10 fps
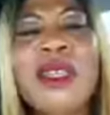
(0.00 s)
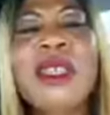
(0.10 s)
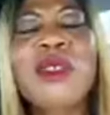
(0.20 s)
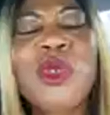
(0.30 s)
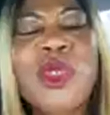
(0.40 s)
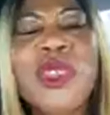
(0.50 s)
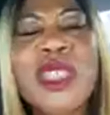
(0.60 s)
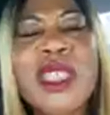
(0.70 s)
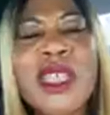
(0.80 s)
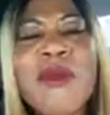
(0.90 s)
that
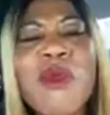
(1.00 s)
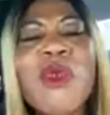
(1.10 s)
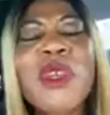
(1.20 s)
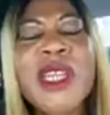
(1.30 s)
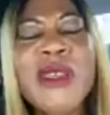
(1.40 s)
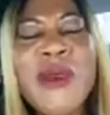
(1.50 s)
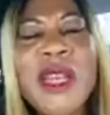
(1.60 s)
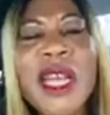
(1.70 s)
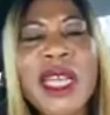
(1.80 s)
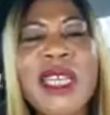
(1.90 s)
trust in Him will never
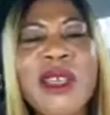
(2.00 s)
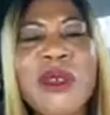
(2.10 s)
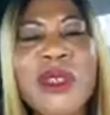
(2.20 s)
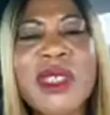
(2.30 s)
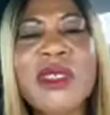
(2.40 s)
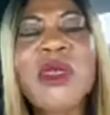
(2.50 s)
lack any good thing.